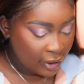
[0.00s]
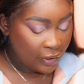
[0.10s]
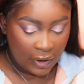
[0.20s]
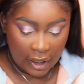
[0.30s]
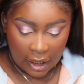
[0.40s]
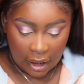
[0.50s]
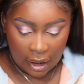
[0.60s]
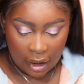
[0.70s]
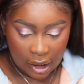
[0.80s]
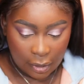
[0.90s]

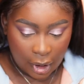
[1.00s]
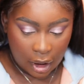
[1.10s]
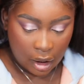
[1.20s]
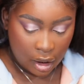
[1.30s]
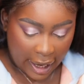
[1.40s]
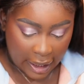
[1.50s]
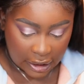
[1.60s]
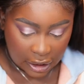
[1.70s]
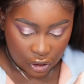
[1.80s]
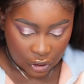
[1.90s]
the inner part, I
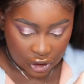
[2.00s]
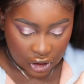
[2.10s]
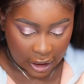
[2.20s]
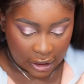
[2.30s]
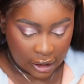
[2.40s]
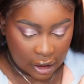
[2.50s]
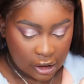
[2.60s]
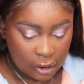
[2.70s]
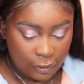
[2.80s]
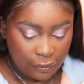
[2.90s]
did use a shade
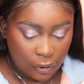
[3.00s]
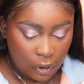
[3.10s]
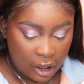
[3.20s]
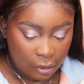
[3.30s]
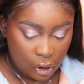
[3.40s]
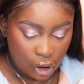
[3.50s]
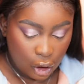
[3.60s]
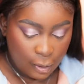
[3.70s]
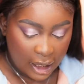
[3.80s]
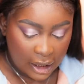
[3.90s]
Dusk before and I'm going to
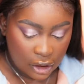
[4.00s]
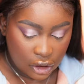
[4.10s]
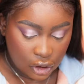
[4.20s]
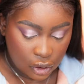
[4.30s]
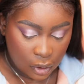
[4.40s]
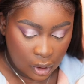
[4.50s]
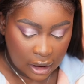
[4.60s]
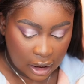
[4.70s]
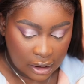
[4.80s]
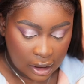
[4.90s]
go back into
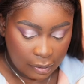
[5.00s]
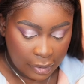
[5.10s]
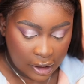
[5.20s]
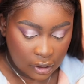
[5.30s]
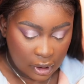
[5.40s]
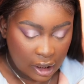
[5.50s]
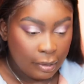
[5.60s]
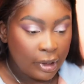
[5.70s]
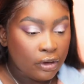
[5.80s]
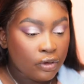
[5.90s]
Dusk and Petal, like a
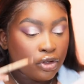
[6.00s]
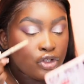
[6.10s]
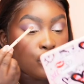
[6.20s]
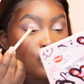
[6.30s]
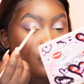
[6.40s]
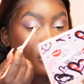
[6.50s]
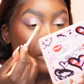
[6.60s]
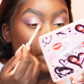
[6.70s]
blend of the two